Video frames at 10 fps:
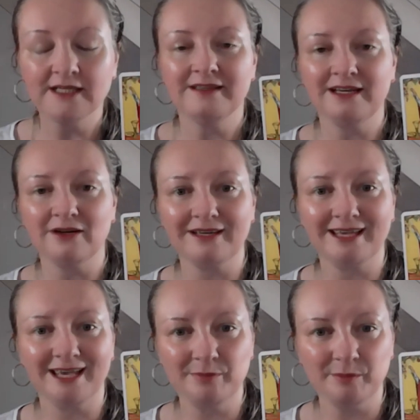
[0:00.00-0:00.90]
They are
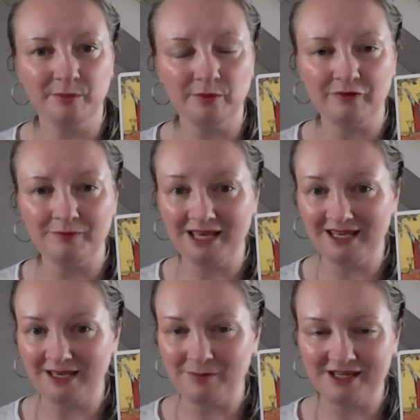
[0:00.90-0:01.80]
capable of
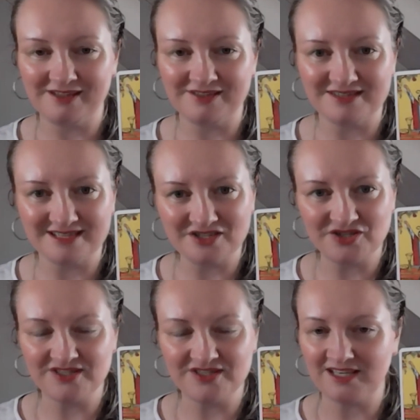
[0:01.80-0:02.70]
making better
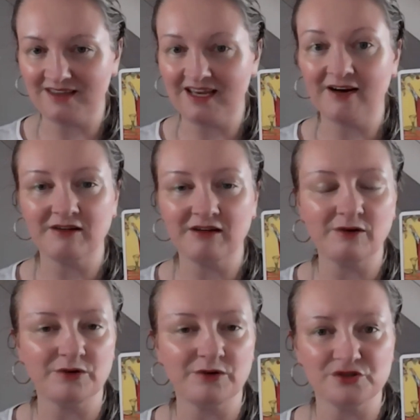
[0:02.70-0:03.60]
decisions, and they are
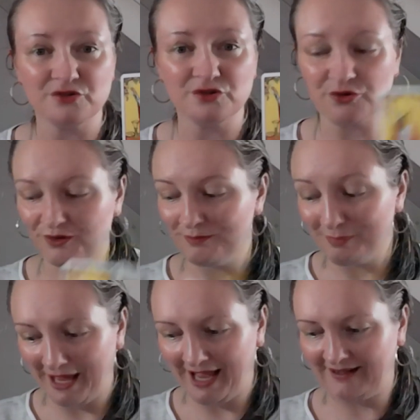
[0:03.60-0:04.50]
not going to turn
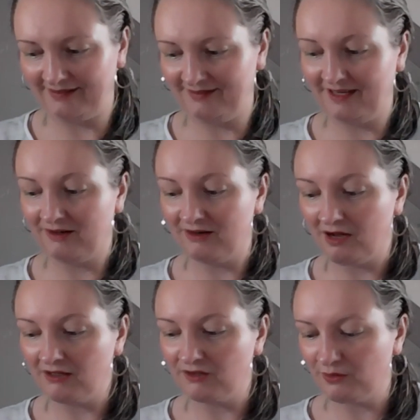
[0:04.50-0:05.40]
back. They are
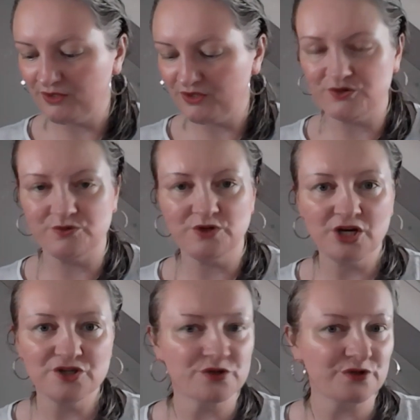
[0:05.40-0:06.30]
not going to
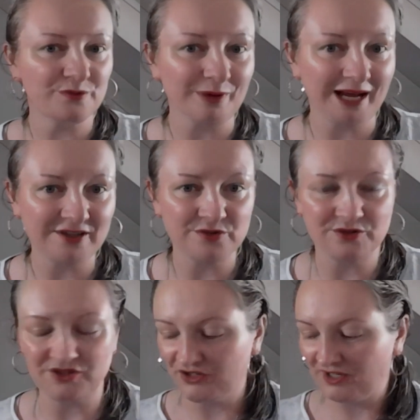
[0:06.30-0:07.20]
turn back to
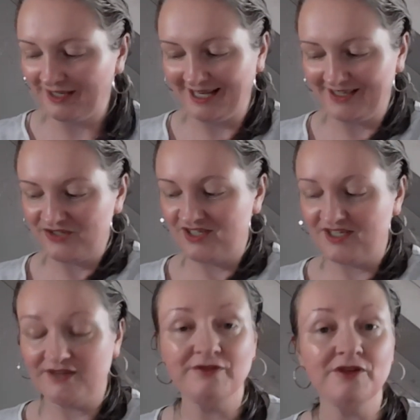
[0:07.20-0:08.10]
the dark
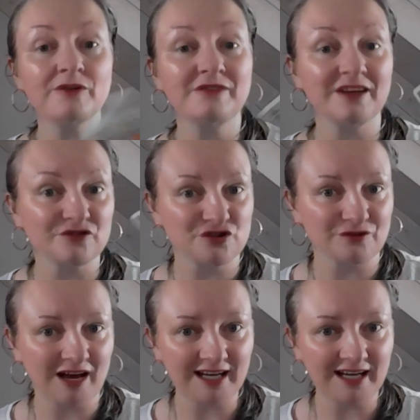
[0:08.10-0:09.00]
energies, even though they'll
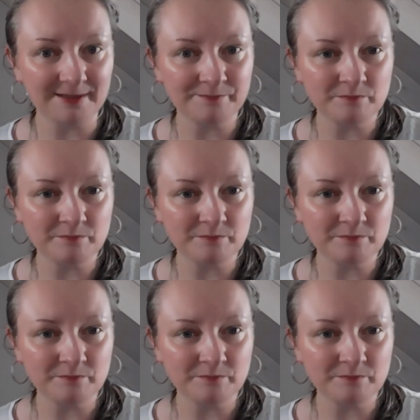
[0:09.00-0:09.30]
try.